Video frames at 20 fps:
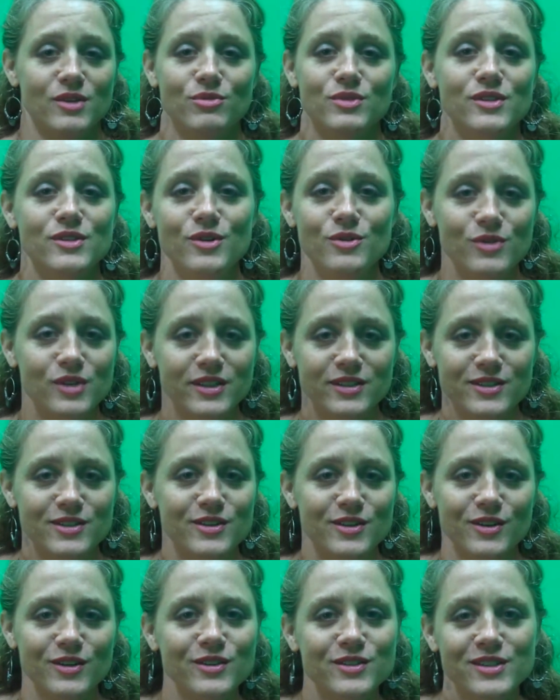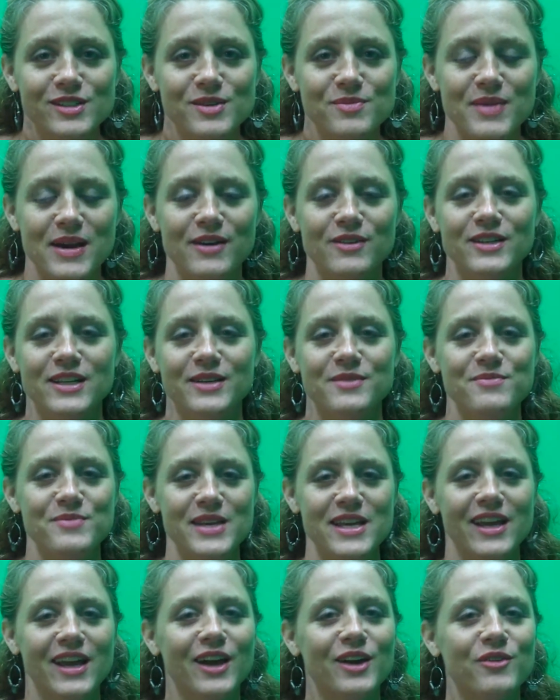There was no concerns about him
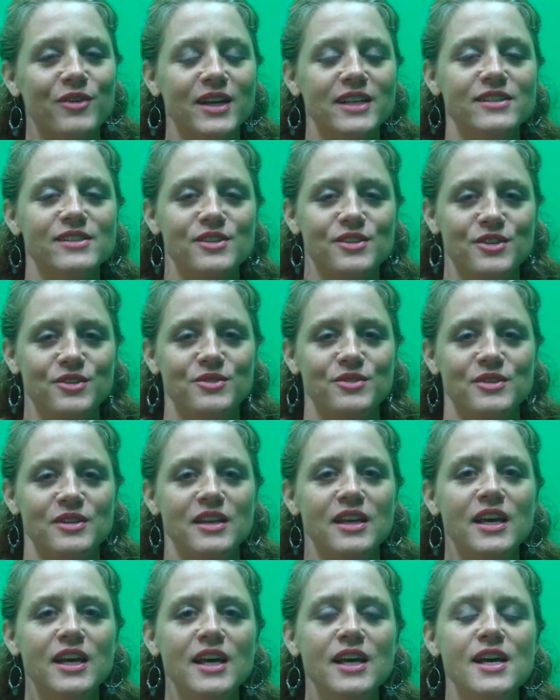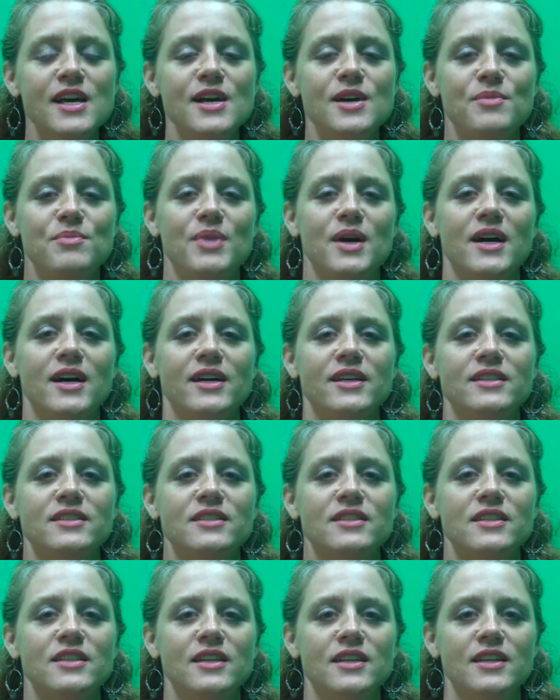being a great student,
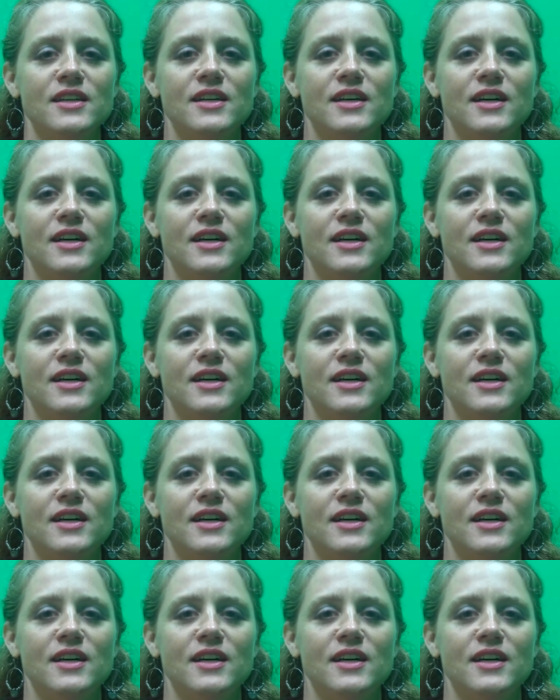but